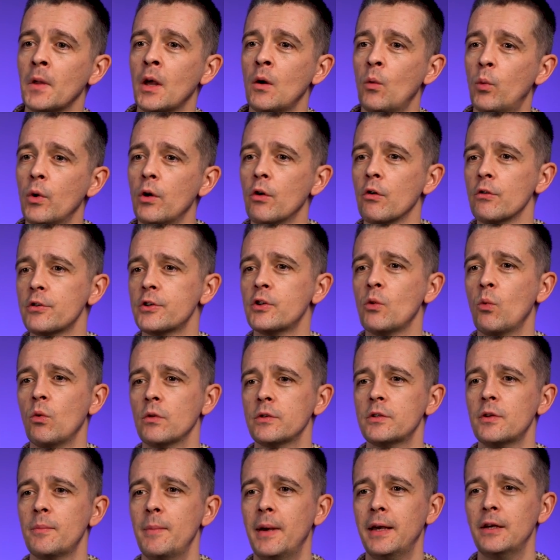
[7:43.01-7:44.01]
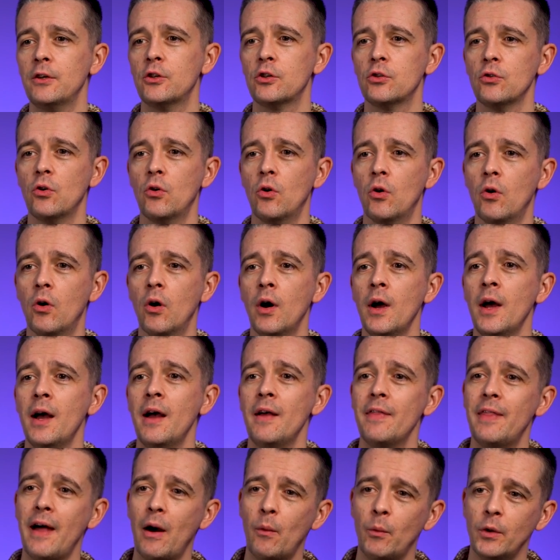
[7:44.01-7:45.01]
We also want to make sure
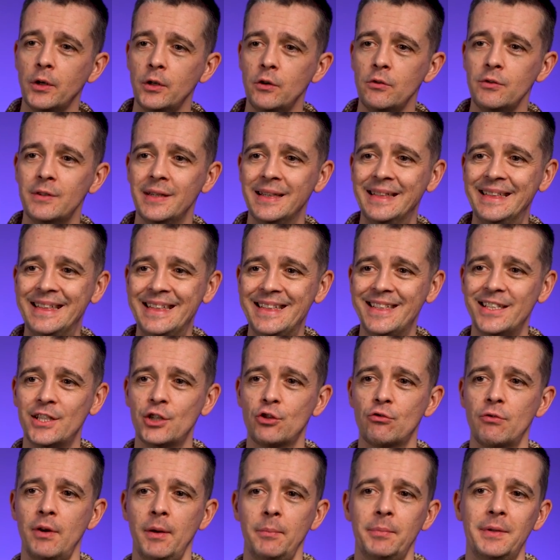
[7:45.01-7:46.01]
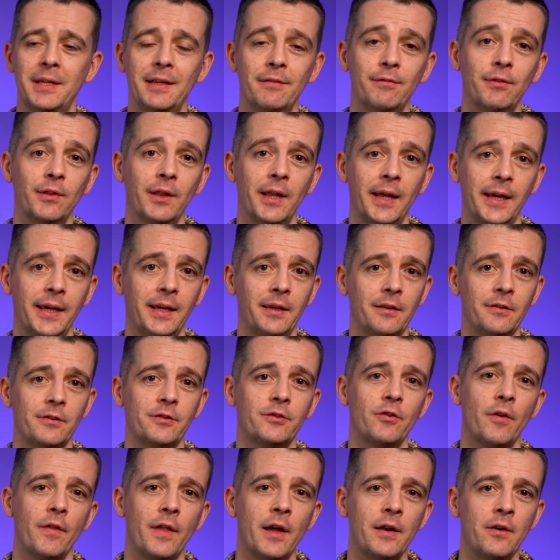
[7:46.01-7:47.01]
that we're using descriptive links.
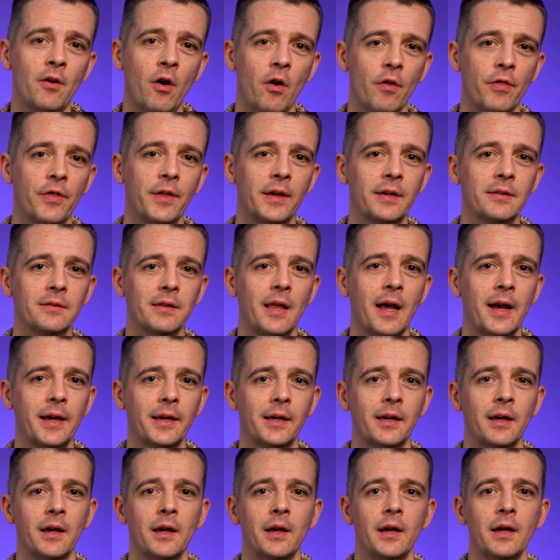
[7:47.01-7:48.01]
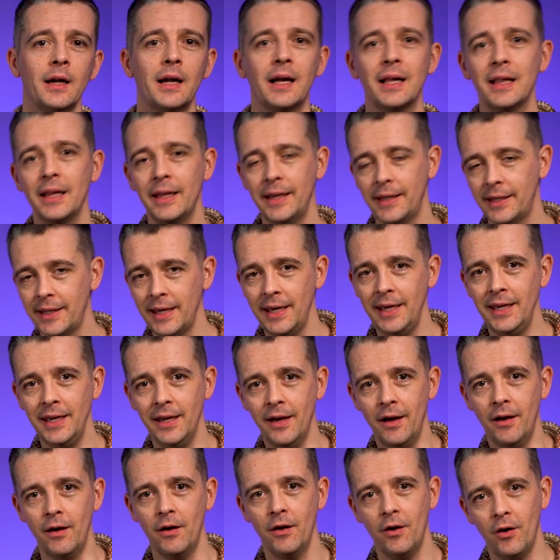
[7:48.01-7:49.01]
So they're not things like click
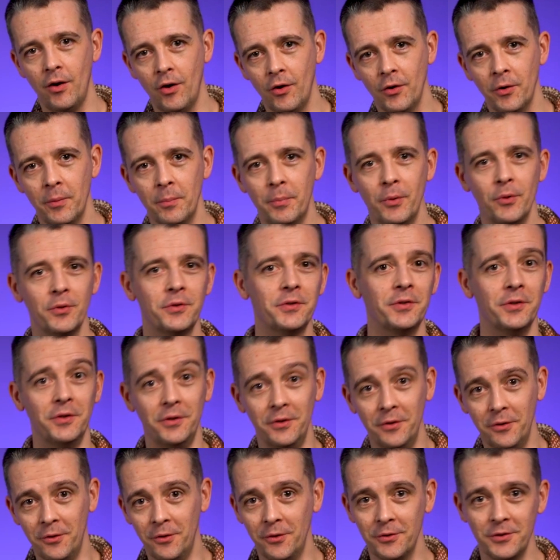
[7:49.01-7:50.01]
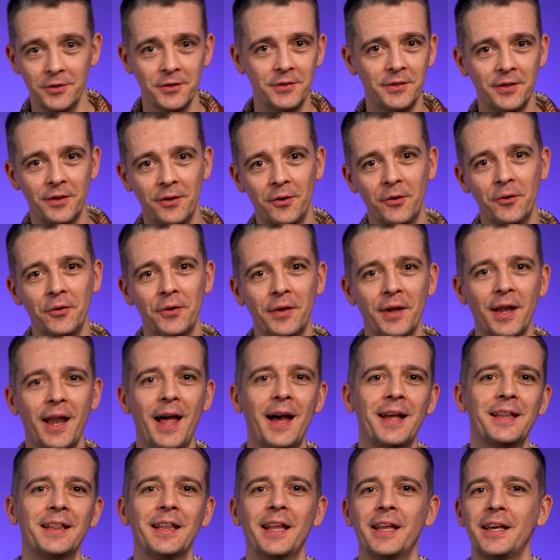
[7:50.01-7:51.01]
here on a button or just an
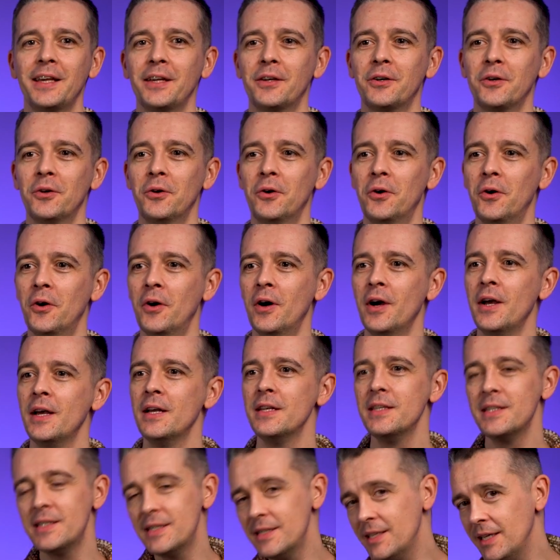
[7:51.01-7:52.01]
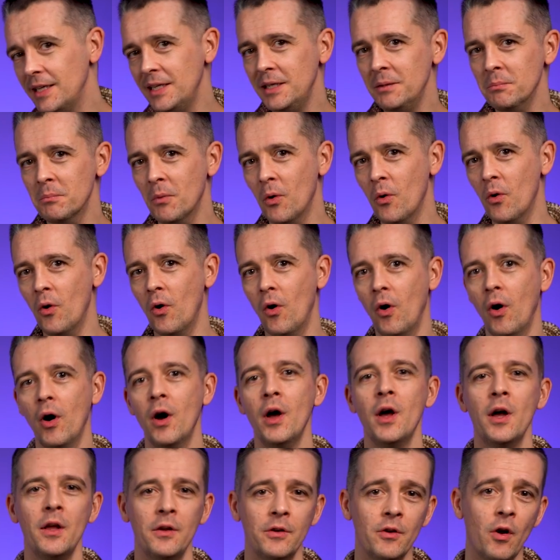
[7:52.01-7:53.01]
underlined link or see more,
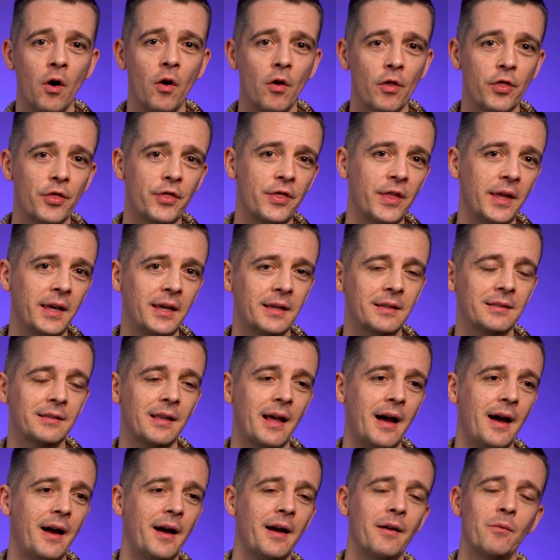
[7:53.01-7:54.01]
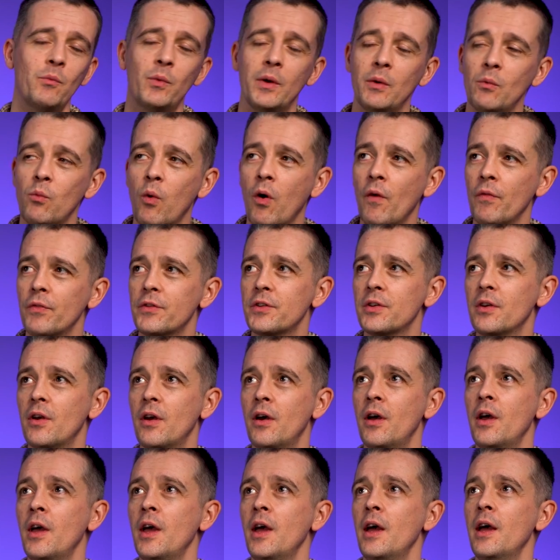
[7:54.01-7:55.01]
not things like we want
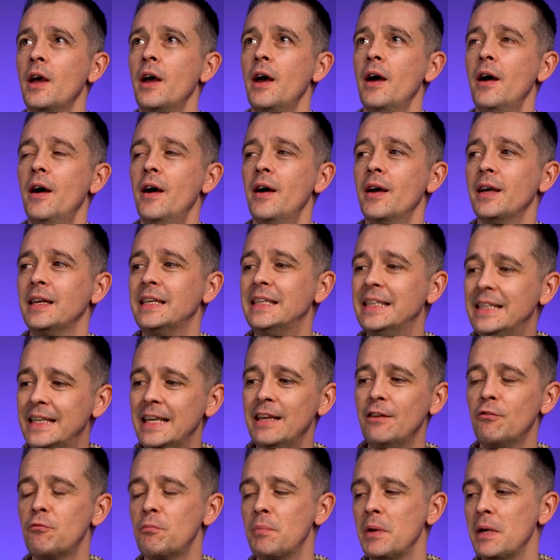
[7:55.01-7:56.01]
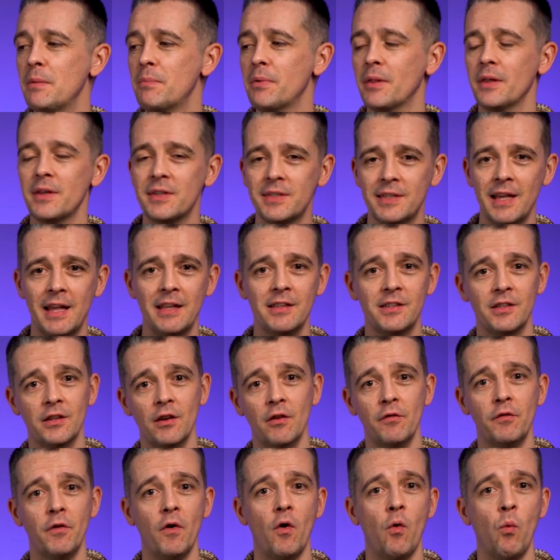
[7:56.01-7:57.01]
to uh, give people a sense
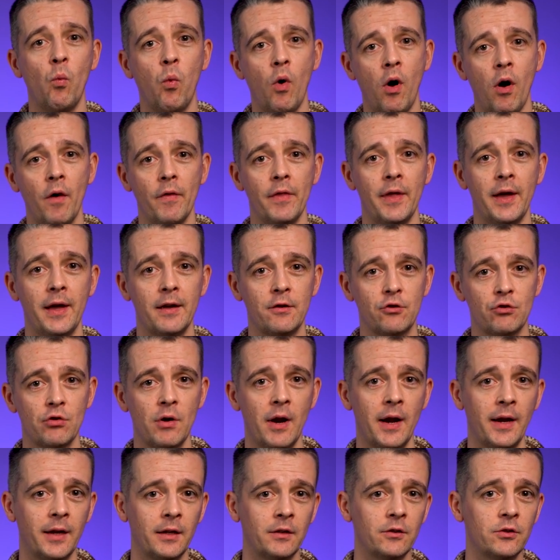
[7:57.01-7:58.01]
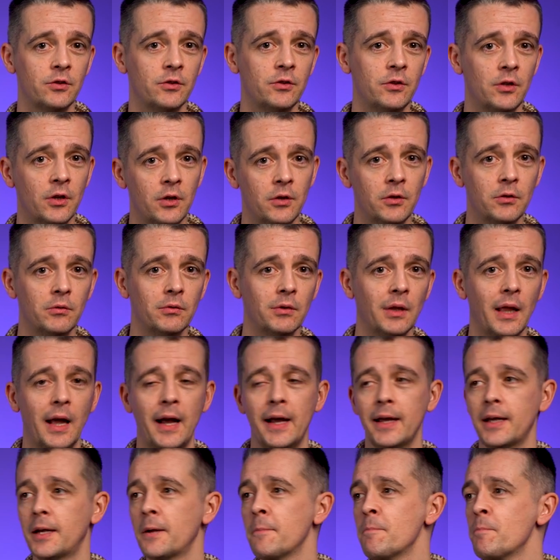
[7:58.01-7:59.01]
of what they're trying to do,
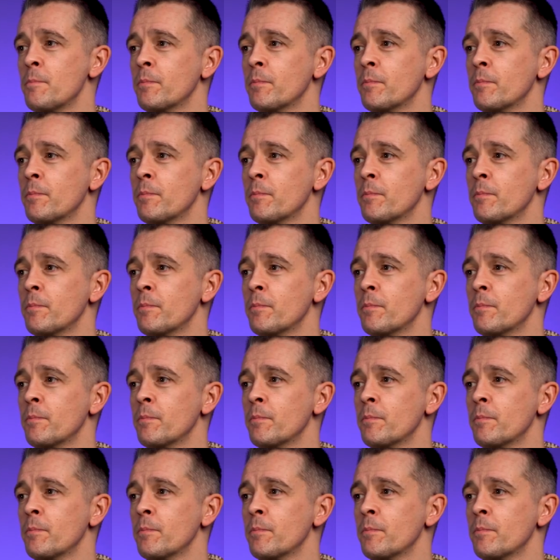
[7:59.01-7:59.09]
like